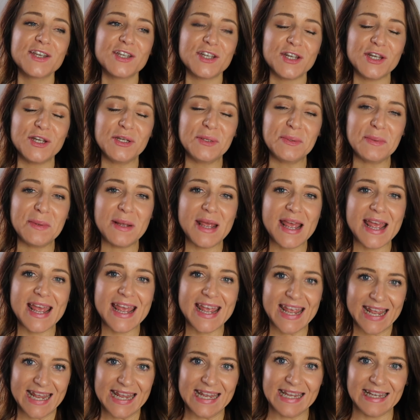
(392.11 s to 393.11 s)
to
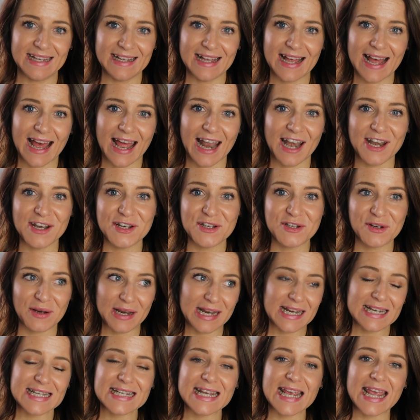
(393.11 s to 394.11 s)
eat and
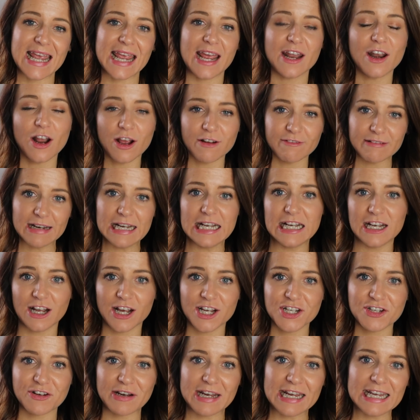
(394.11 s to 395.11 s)
drink tea, and I really
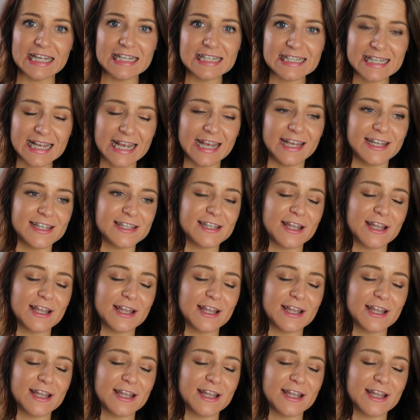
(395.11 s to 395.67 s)
like drinking tea.